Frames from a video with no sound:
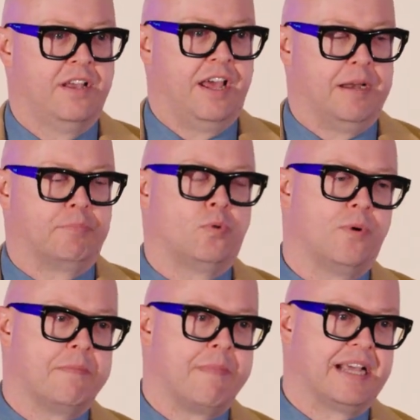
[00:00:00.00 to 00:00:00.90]
an
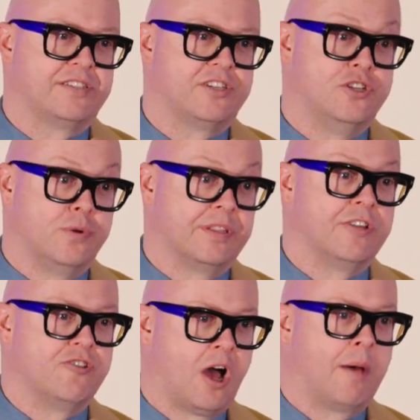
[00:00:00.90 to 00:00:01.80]
employee makes to doing
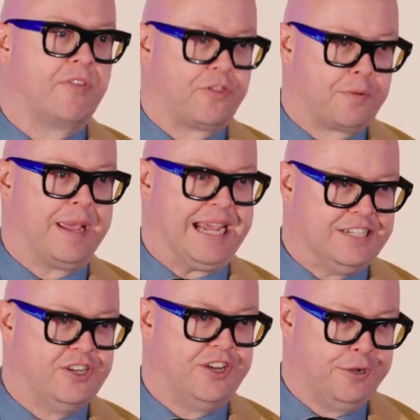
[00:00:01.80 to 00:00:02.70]
the job that they're
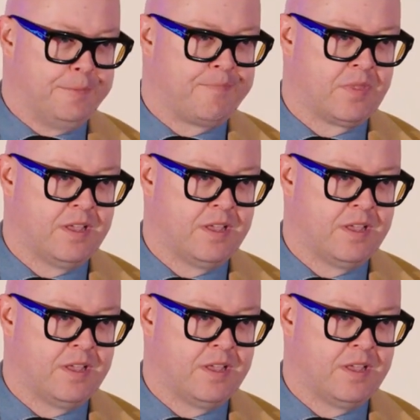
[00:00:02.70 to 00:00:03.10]
paid to do.